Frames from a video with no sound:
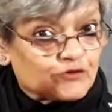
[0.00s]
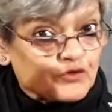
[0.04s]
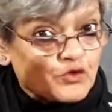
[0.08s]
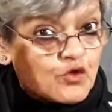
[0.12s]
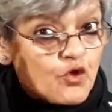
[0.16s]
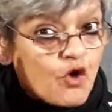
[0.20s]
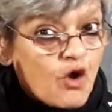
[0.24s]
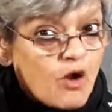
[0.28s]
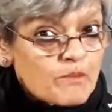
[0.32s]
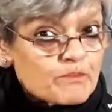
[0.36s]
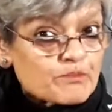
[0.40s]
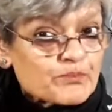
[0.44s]
to
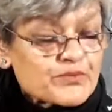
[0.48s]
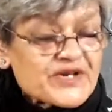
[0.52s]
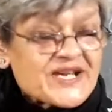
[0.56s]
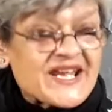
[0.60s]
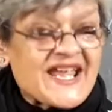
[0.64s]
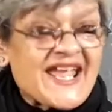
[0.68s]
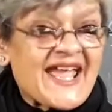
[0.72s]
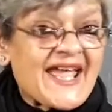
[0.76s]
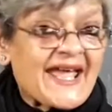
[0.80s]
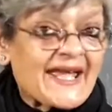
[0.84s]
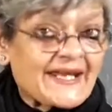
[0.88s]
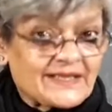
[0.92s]

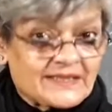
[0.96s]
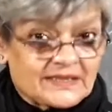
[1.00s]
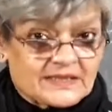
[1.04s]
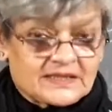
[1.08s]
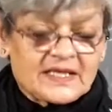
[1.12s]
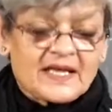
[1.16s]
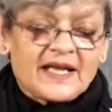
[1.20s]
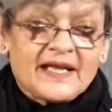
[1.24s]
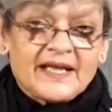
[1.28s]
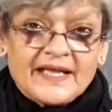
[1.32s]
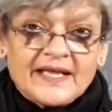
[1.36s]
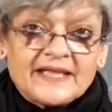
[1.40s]
comprehend.
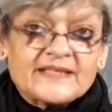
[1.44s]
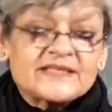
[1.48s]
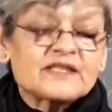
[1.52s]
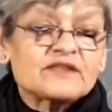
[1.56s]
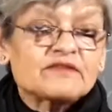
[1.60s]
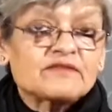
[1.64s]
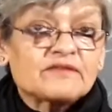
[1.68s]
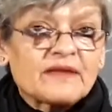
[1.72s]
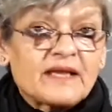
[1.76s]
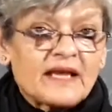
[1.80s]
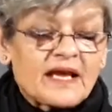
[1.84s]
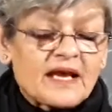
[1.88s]
It
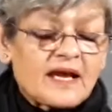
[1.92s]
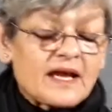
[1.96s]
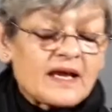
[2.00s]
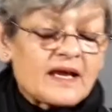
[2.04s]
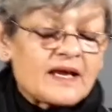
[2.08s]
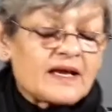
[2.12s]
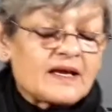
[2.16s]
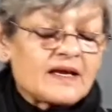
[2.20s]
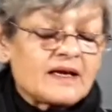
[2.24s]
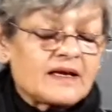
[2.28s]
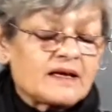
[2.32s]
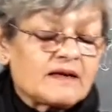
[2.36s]
is
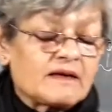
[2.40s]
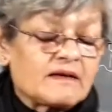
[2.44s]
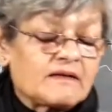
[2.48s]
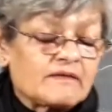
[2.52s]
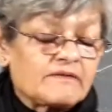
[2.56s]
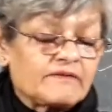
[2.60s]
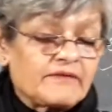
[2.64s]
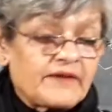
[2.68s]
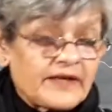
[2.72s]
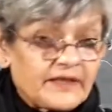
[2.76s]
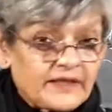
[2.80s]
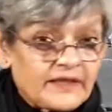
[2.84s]

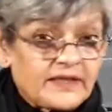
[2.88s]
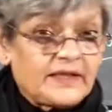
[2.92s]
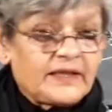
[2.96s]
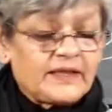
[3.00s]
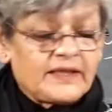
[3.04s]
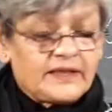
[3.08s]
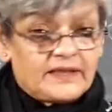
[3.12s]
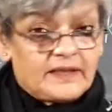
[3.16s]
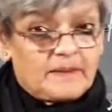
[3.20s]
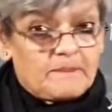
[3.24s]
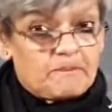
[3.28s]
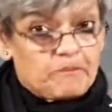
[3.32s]
uh,
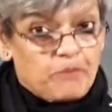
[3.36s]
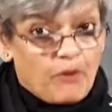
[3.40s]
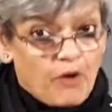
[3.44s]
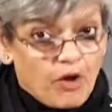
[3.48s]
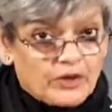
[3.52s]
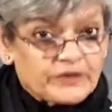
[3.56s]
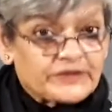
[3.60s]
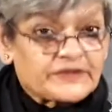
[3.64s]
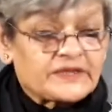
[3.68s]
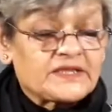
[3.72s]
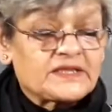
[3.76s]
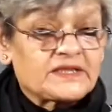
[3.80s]
very
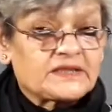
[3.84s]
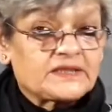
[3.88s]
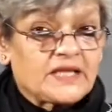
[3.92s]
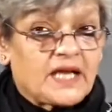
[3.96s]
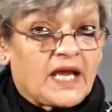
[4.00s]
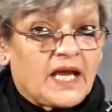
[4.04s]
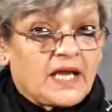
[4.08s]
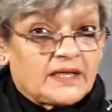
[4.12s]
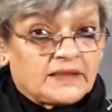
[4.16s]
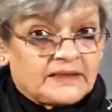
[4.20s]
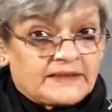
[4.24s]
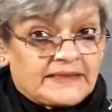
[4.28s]
important
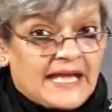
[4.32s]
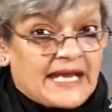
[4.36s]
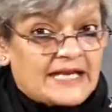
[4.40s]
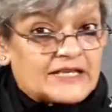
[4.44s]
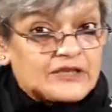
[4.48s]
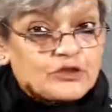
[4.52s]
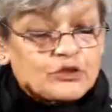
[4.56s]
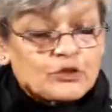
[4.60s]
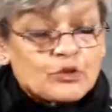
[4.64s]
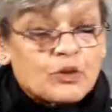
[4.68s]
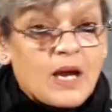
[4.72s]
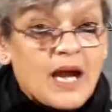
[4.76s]

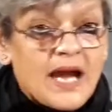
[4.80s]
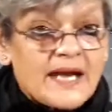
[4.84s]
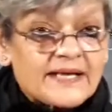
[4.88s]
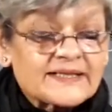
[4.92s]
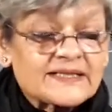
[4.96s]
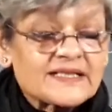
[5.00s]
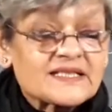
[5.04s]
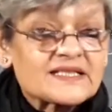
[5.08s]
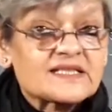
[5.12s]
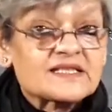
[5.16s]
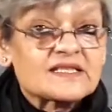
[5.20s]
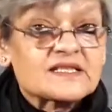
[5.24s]
that you
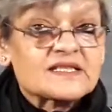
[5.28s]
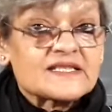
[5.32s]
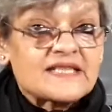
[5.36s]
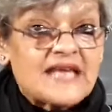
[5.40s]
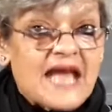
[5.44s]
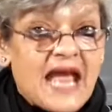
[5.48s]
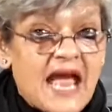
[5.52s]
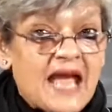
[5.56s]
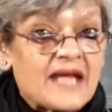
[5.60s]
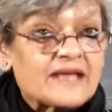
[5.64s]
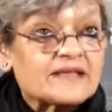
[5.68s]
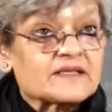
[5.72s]

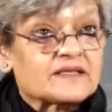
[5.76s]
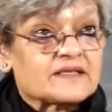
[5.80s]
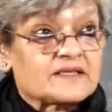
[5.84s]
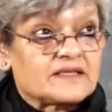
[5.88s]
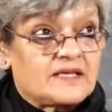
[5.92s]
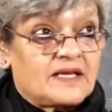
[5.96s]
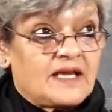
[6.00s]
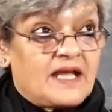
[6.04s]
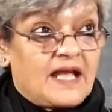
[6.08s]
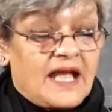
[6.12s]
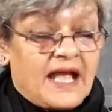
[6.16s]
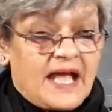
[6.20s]
understand
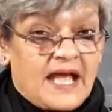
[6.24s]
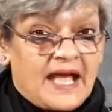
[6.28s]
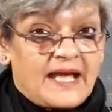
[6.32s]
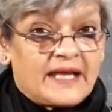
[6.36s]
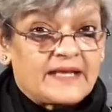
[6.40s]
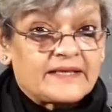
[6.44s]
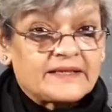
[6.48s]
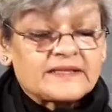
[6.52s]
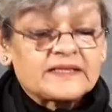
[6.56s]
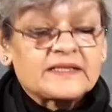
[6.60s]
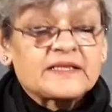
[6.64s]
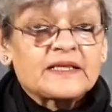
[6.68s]

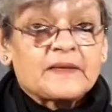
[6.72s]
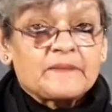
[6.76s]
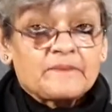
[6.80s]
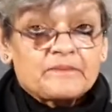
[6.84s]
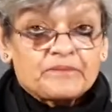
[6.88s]
and